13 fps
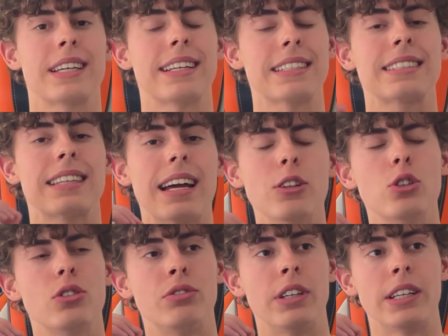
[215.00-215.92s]
I started
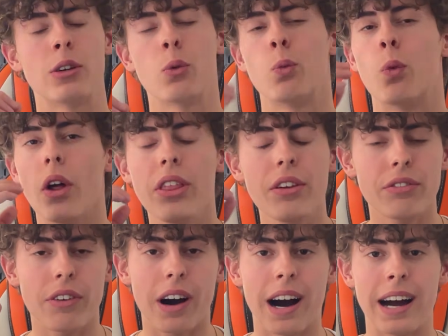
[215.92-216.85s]
to think, what
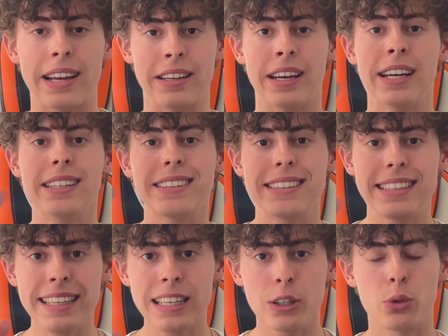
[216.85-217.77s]
if I
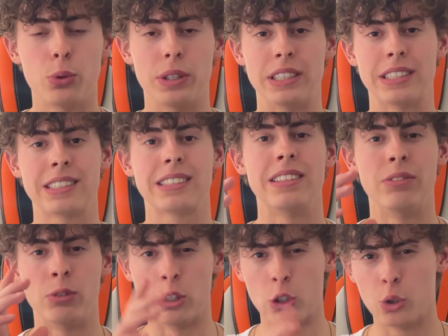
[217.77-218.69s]
decrease the
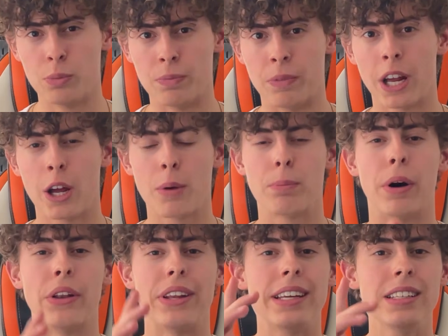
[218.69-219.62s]
volume
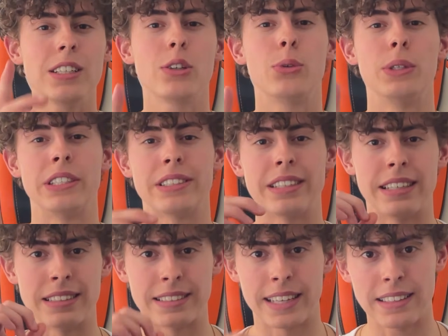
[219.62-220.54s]
but increase the
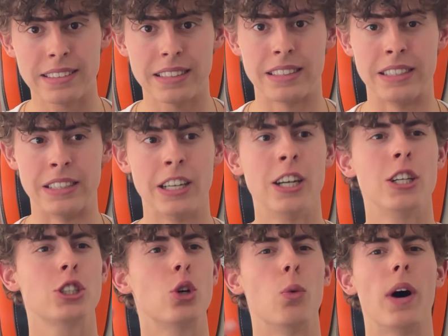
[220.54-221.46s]
intensity
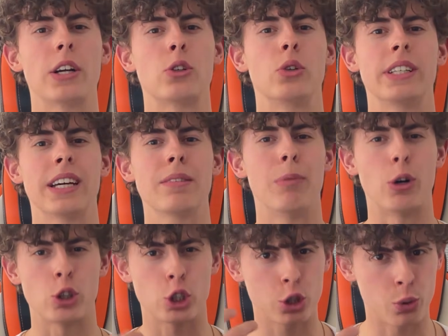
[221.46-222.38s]
so I could get
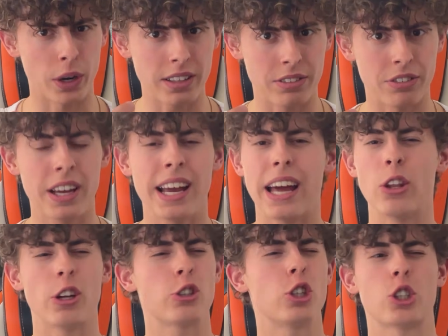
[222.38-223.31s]
more strength and
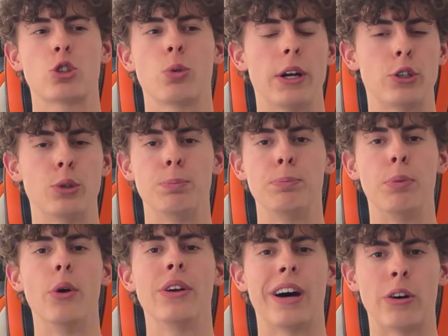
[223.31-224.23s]
not just try to
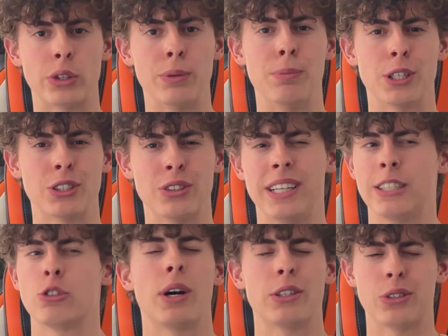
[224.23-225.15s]
burn out the muscle and
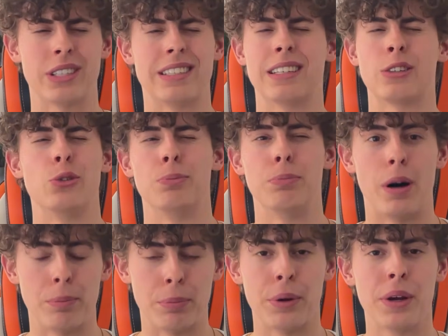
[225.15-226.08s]
try to get a good
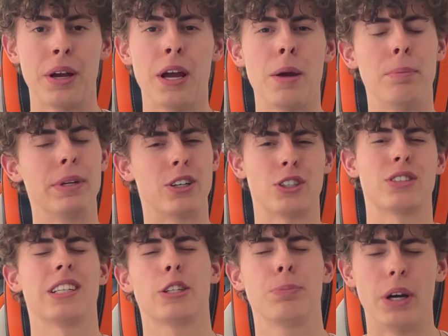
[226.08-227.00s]
pump?
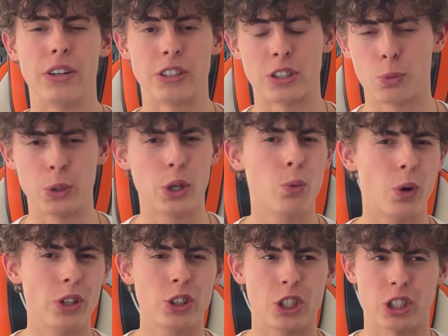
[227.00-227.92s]
Because let's be honest, we don't
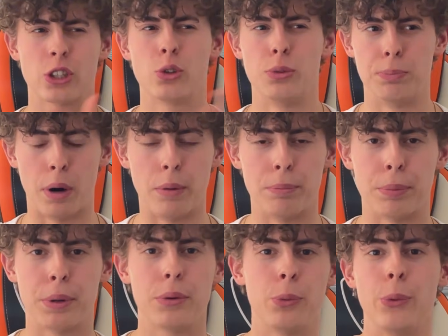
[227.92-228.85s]
want just a good pump.
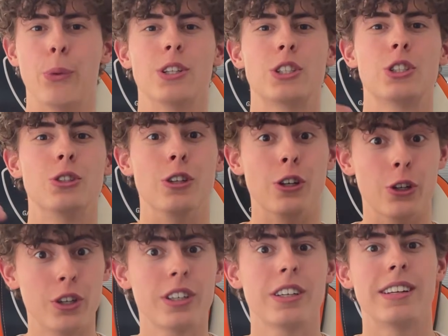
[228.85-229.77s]
We want to
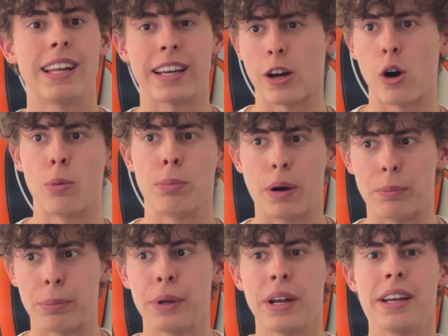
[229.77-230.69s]
look like our
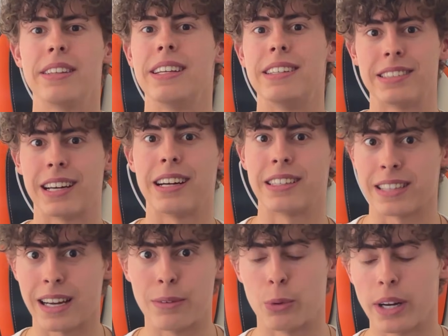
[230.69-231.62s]
pump the entire
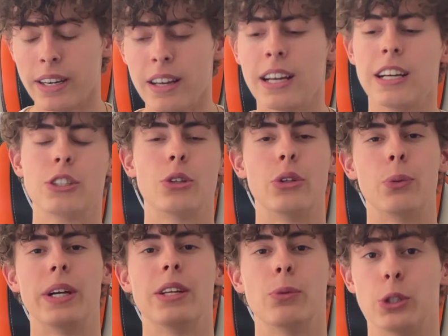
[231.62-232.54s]
time, right? So the
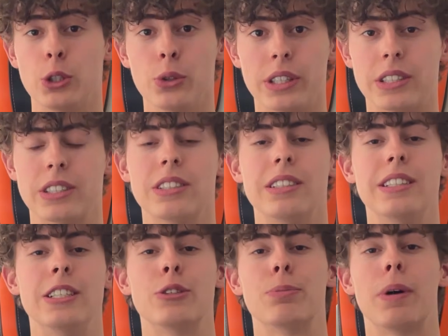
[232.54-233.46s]
way that we do this
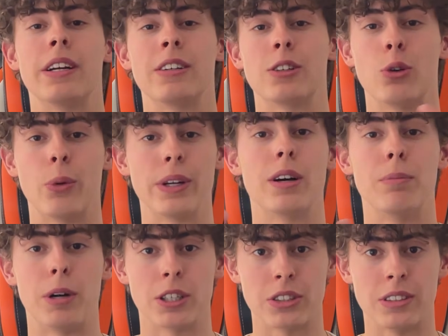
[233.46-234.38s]
is by growing a
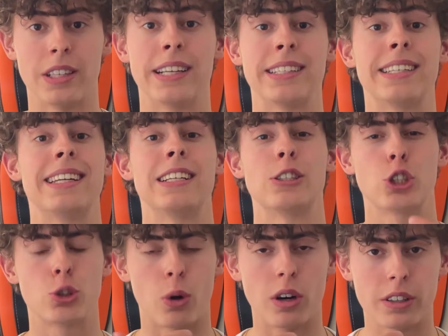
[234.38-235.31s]
muscle and getting
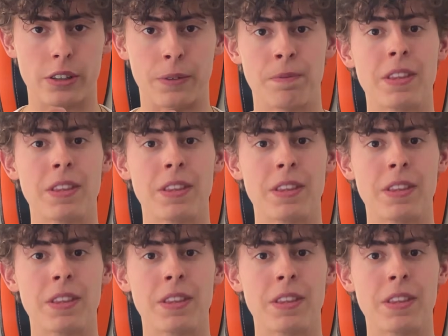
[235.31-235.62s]
stronger.